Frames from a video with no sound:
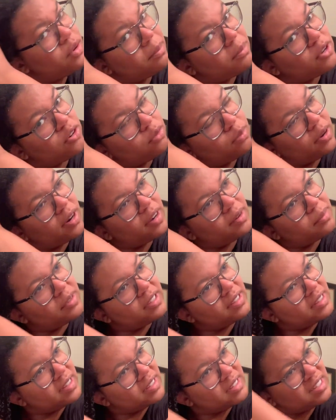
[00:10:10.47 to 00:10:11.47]
middle part
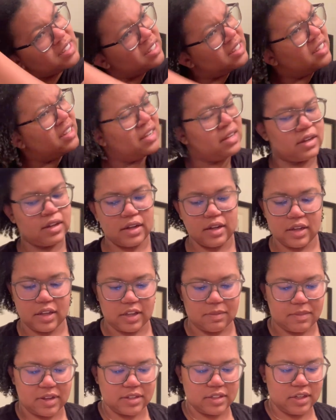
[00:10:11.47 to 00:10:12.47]
because it
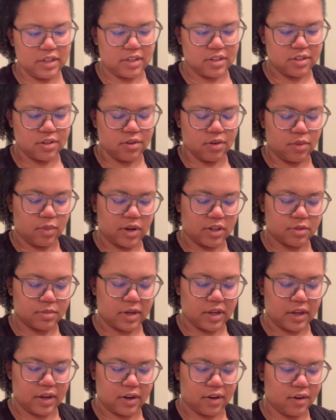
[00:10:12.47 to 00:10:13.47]
makes it easier to wash my
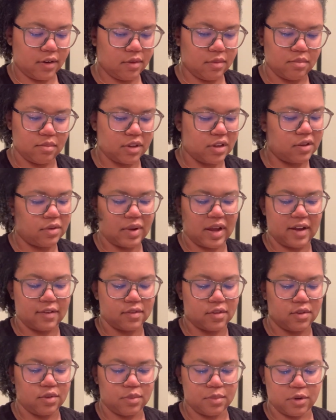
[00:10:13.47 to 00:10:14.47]
hair, but you don't have to
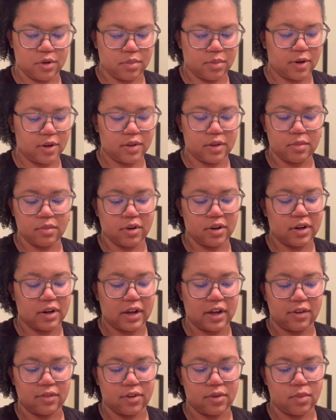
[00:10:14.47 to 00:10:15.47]
do a middle part. You can part it
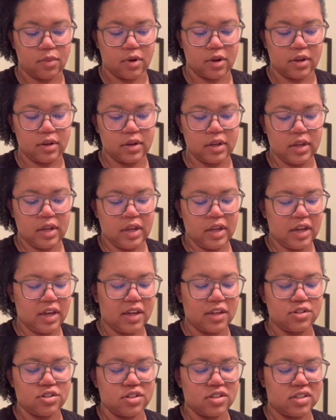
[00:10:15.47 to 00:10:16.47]
however you want
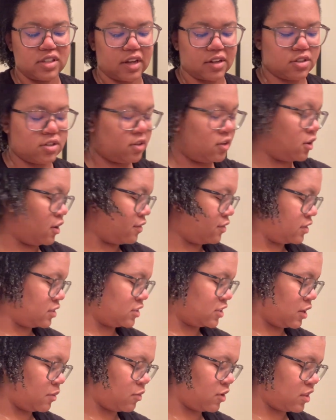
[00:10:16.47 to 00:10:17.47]
and just section it off the
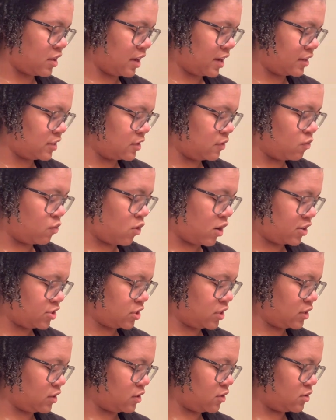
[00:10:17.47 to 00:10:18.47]
same way that I did and wash it
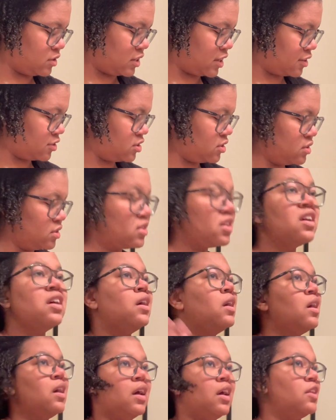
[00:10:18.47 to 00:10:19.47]
in those sections,
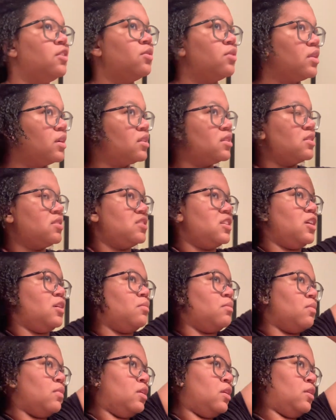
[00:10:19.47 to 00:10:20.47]
and you'll get the
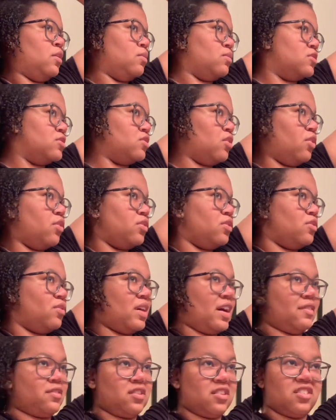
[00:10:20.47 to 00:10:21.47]
same result. You don't
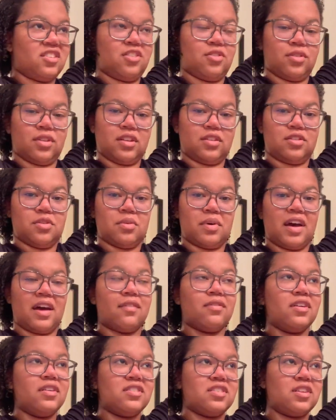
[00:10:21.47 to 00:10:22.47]
have to literally do
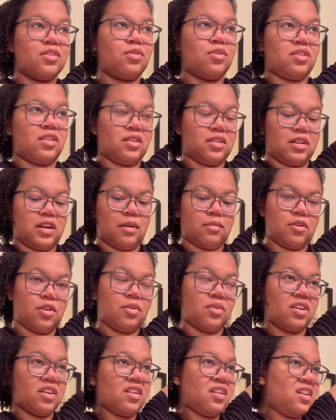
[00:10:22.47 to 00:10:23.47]
every single thing that I'm
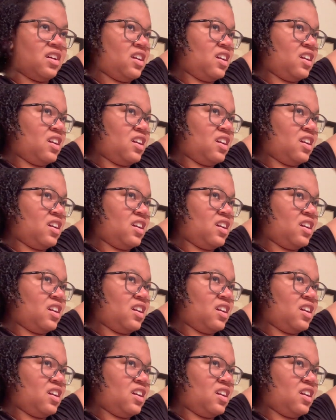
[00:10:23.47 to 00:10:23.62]
doing.